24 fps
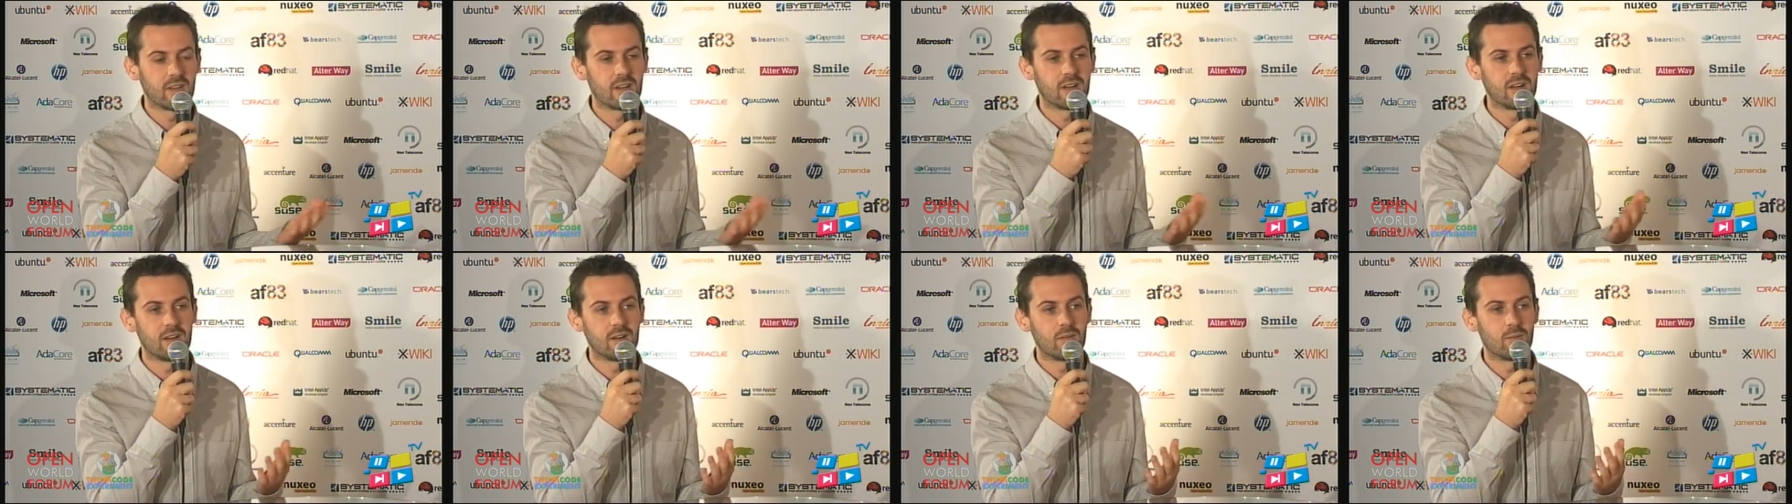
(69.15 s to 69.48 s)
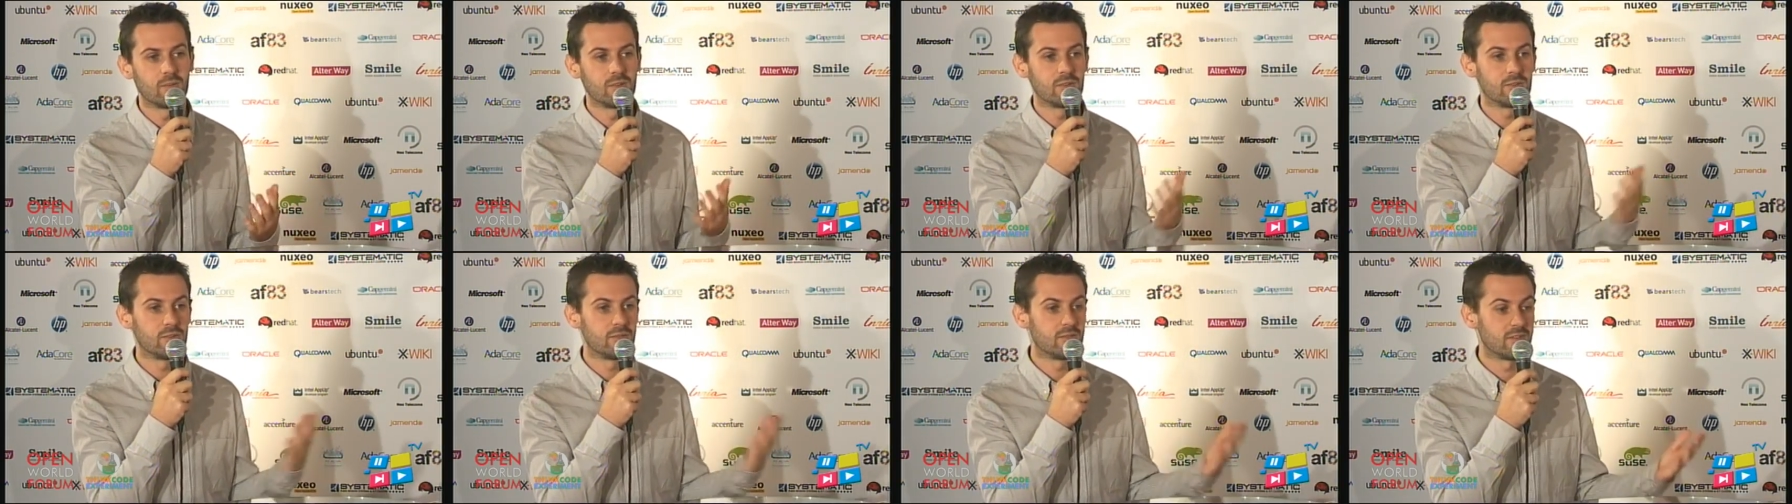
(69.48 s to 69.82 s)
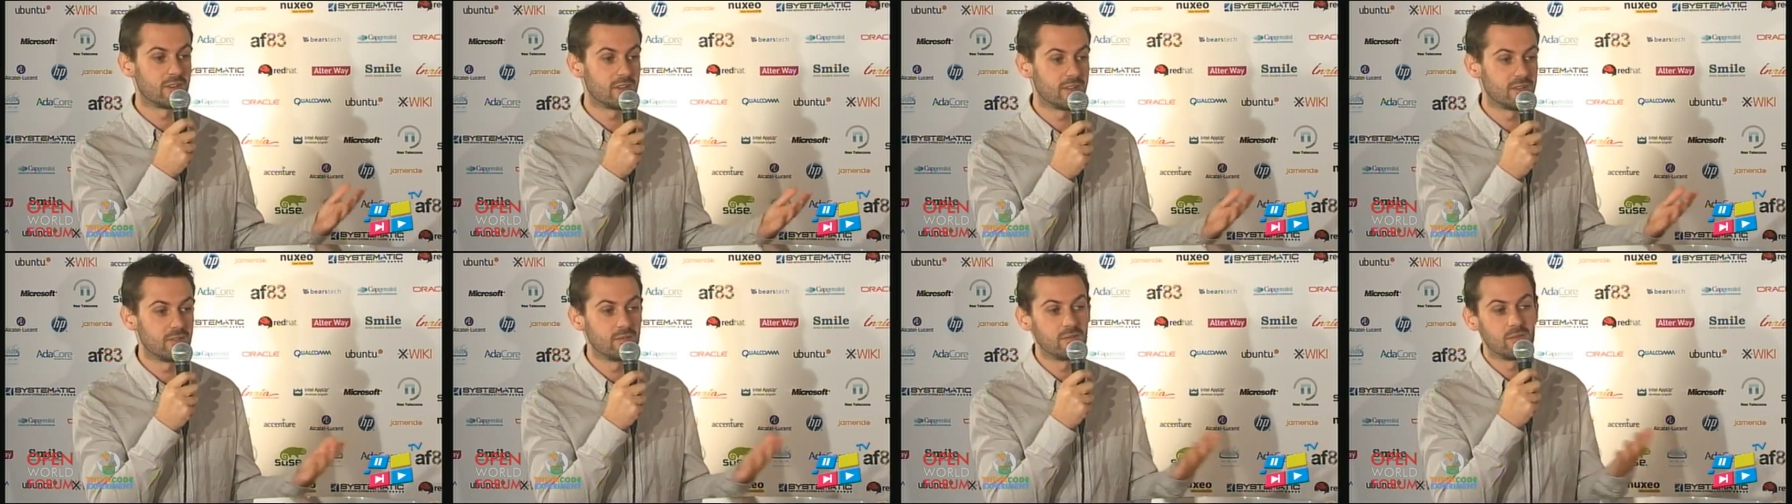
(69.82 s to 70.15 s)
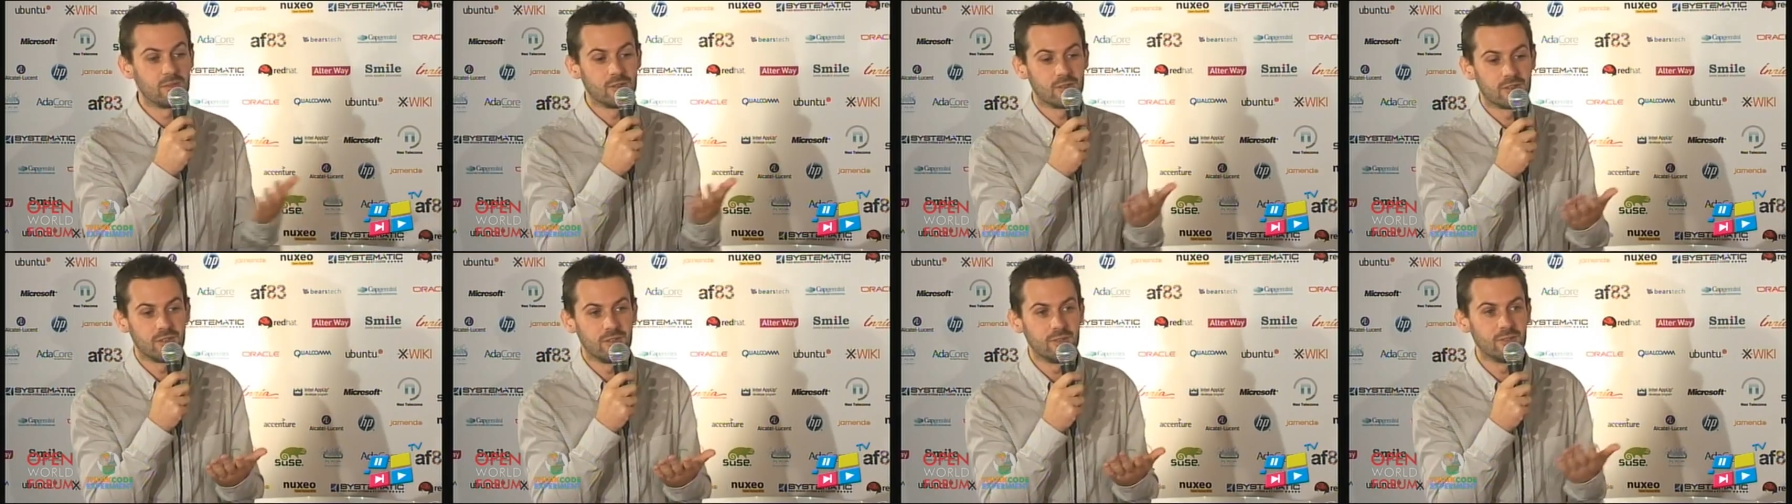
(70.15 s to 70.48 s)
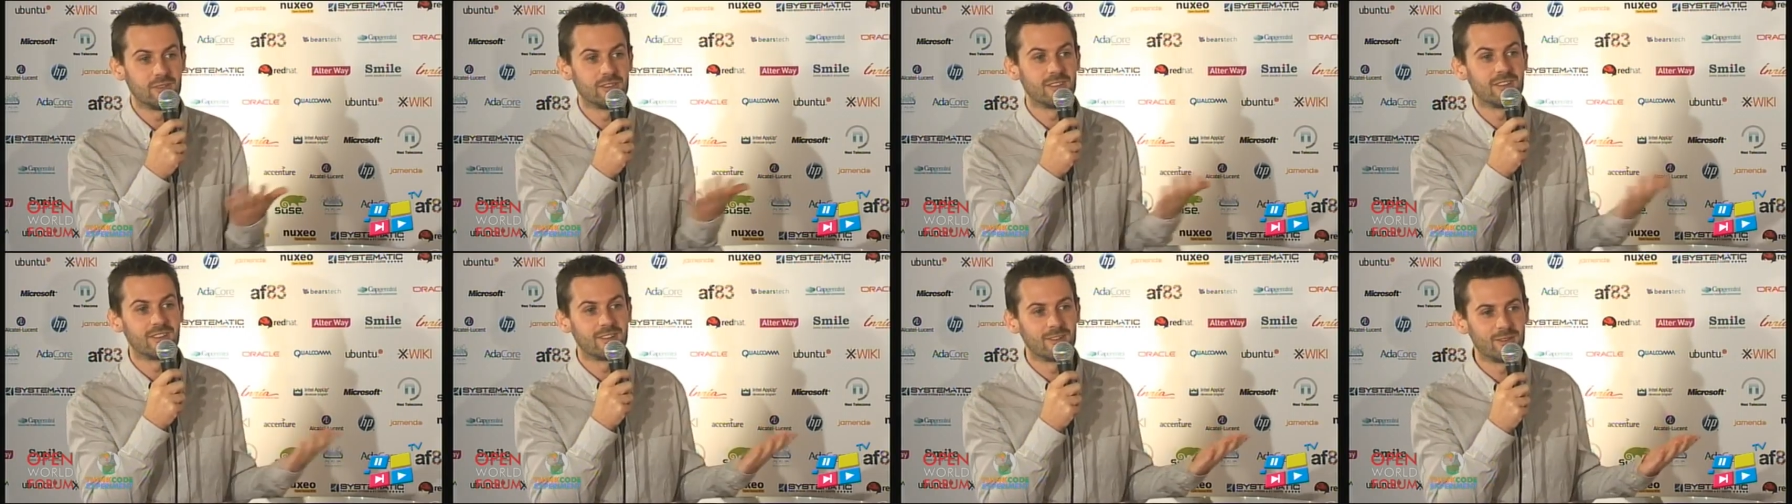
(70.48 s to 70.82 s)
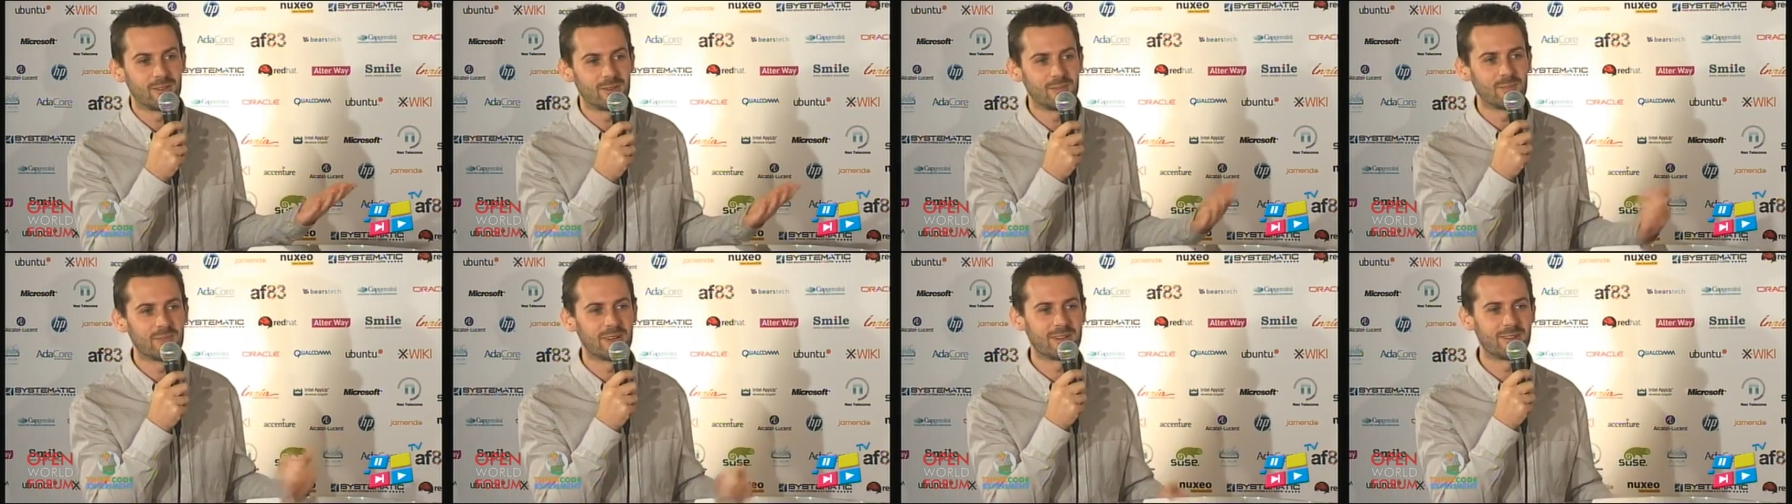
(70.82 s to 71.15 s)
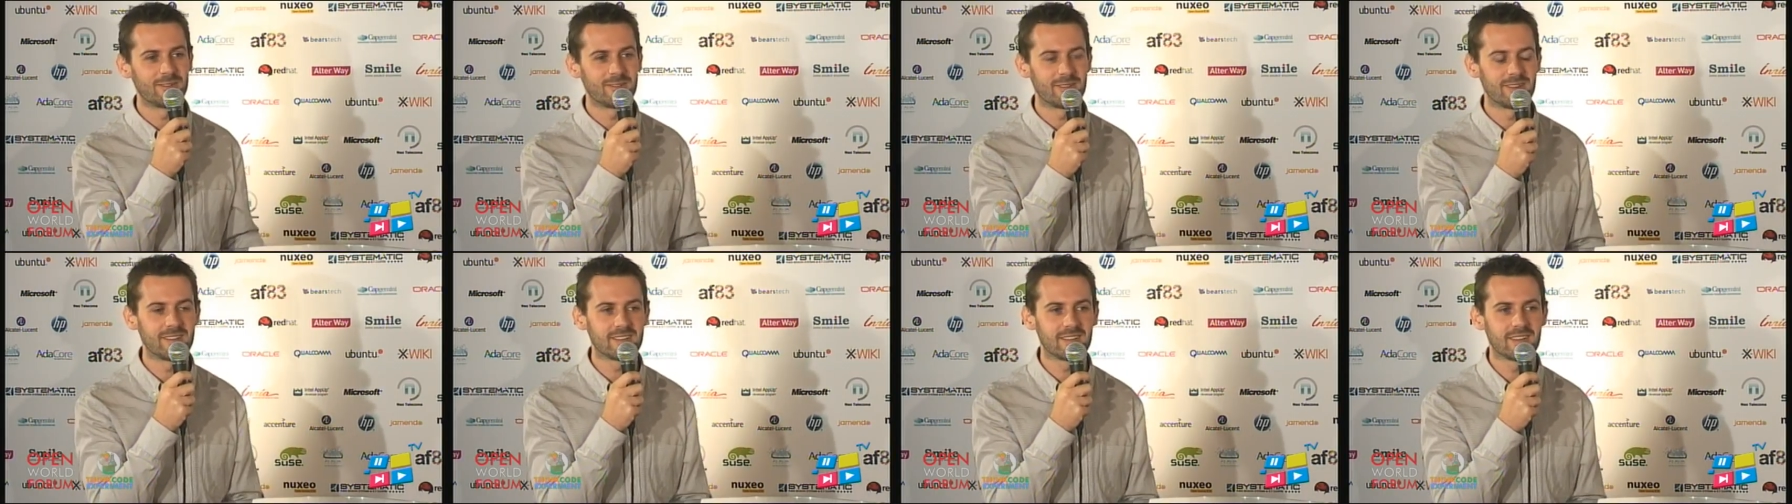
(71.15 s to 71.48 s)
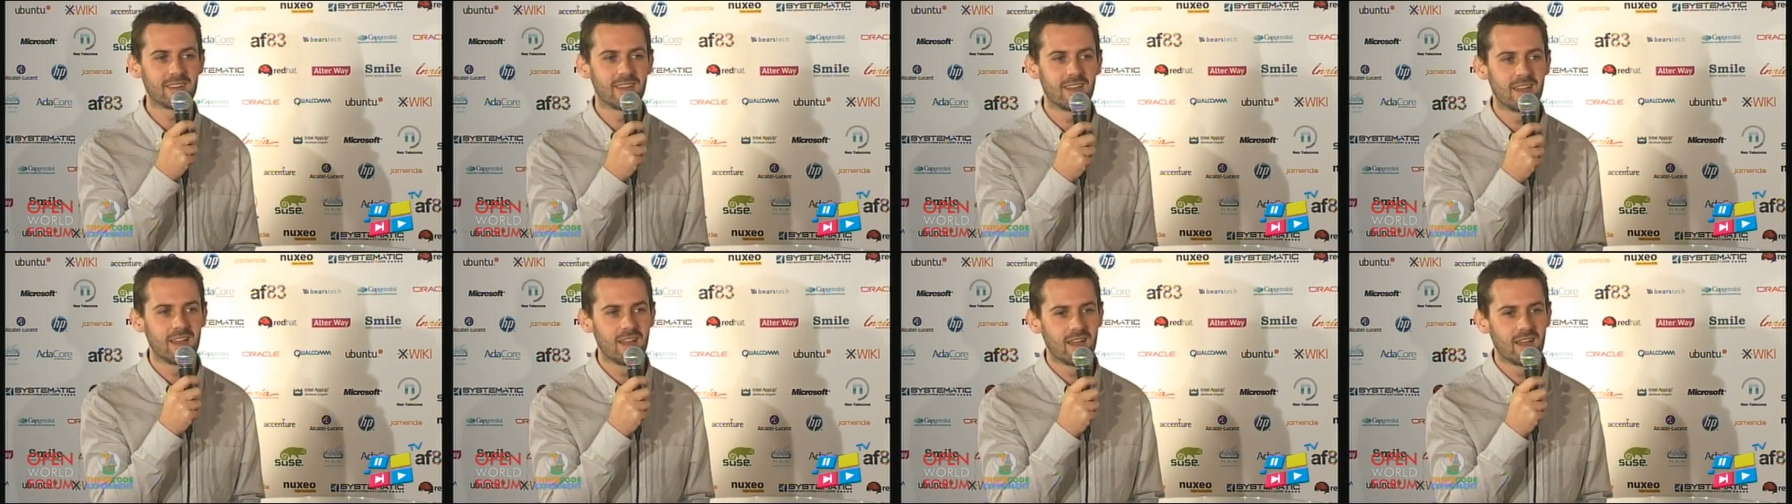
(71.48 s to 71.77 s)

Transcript: Uh, once you've learned, you can use it and you can benefit.